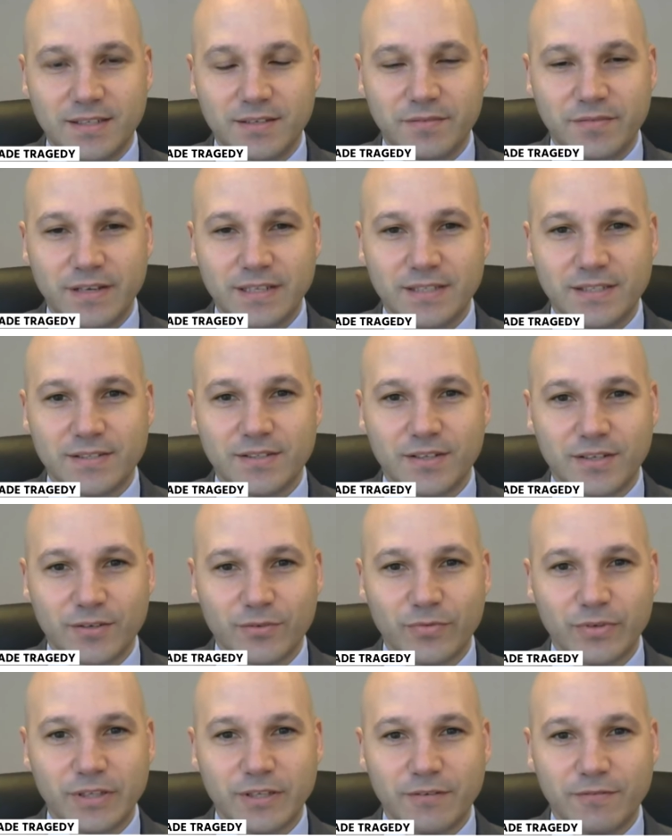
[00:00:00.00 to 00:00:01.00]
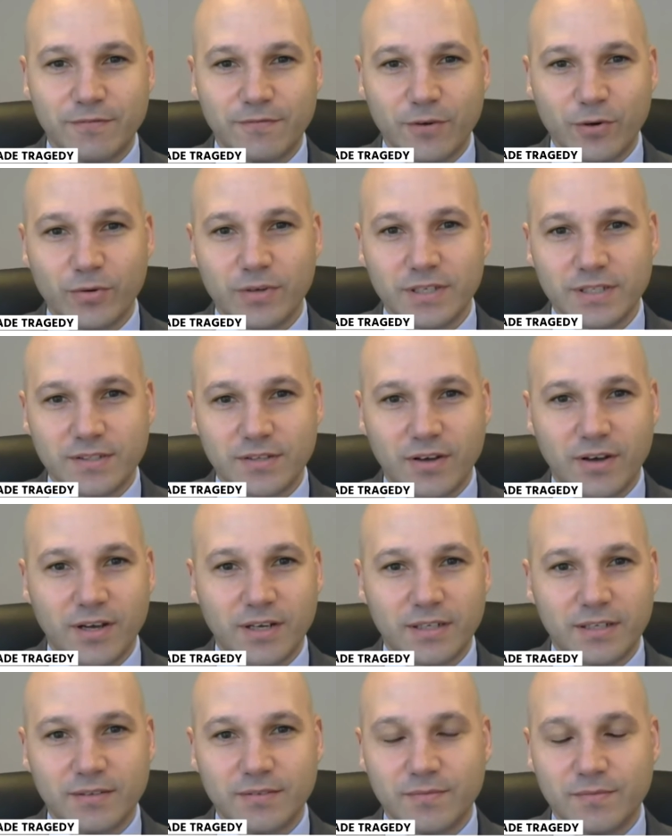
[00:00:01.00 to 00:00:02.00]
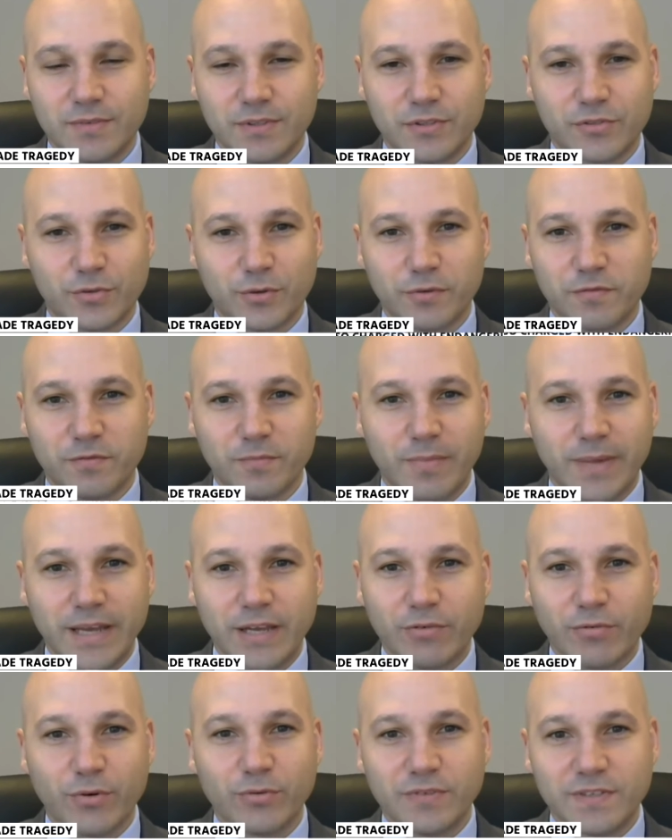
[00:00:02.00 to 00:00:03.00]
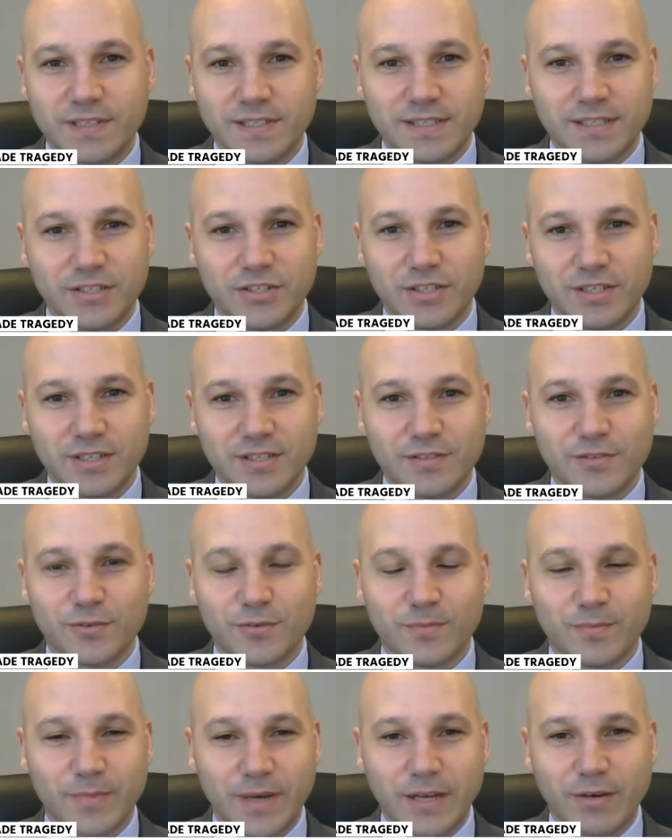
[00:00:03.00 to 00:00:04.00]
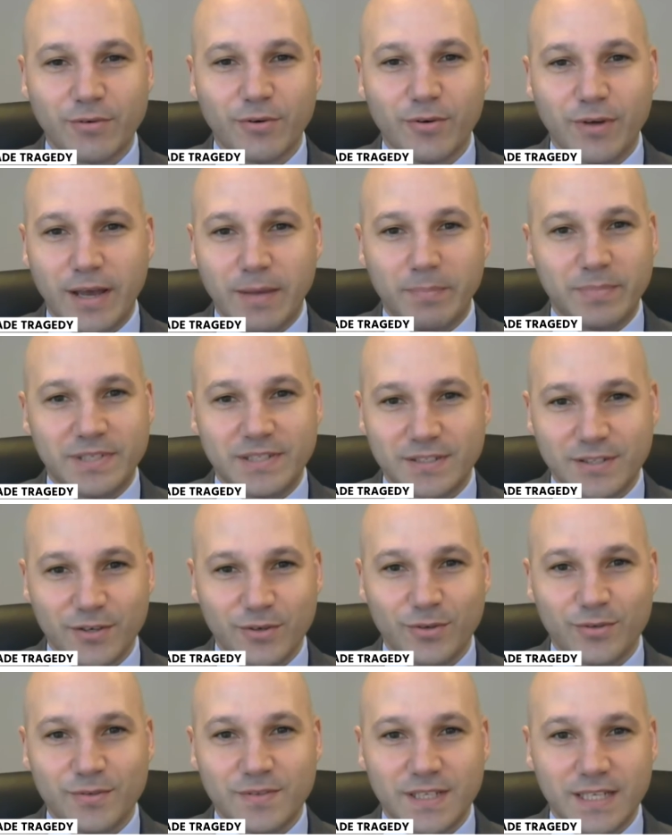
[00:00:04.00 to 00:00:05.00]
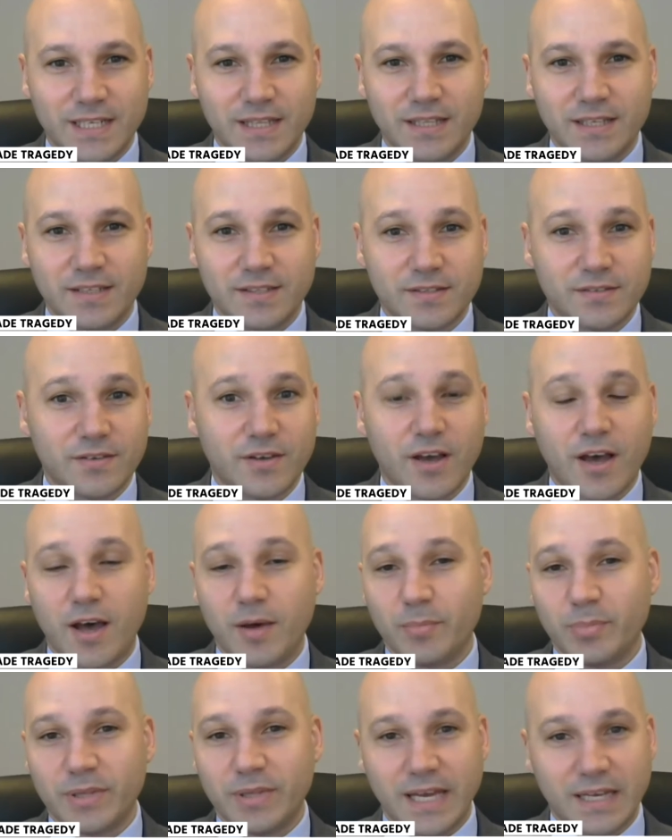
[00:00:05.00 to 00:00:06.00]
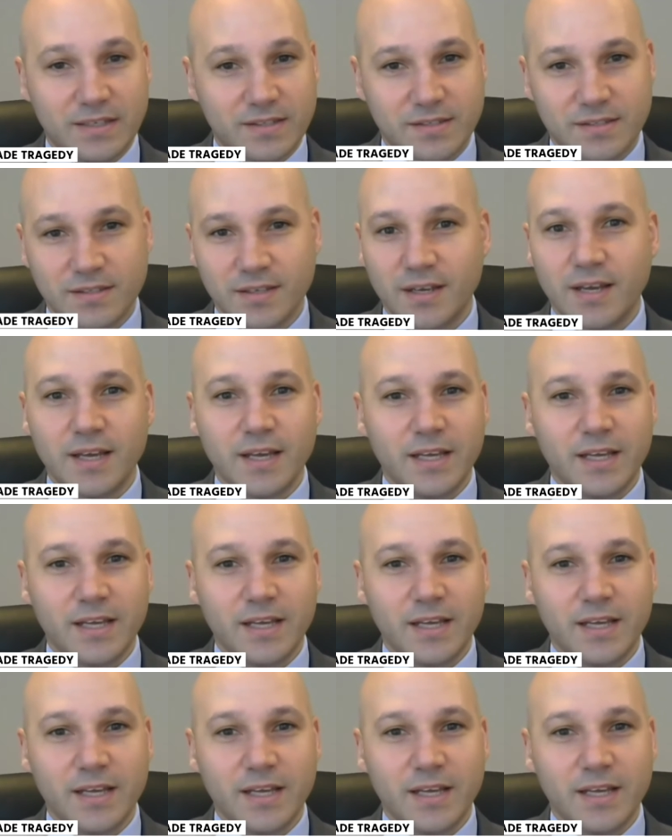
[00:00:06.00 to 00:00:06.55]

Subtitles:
The defense is going to really focus on sort of micro decisions or micro episodes in this complex,